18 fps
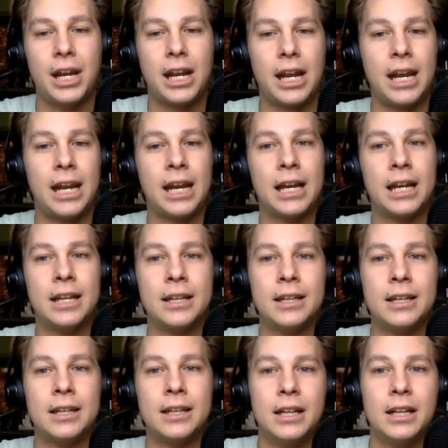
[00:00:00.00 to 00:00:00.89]

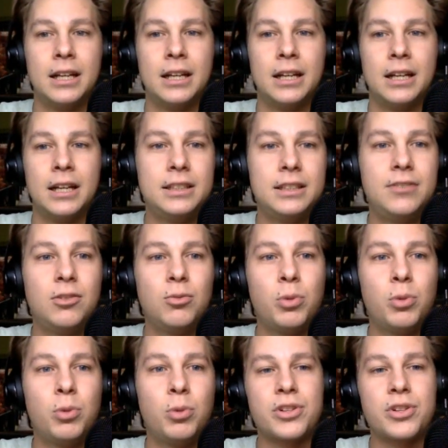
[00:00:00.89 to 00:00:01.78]
And even
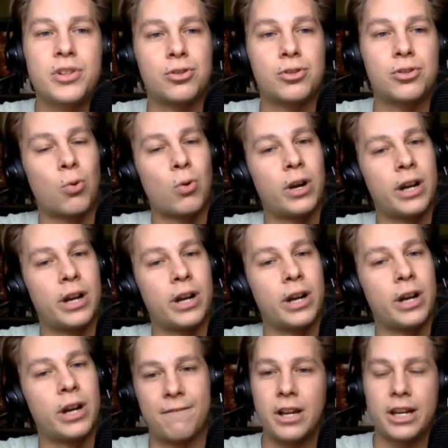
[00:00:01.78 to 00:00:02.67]
when he wasn't scoring,
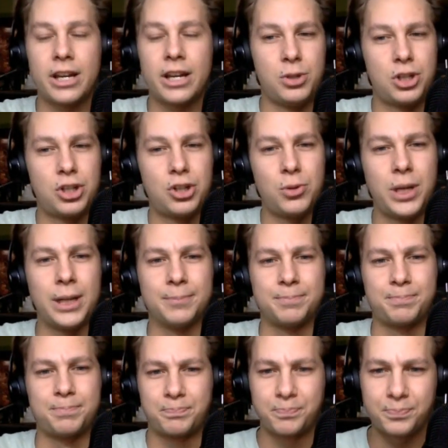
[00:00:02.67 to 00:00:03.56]
I feel like he was doing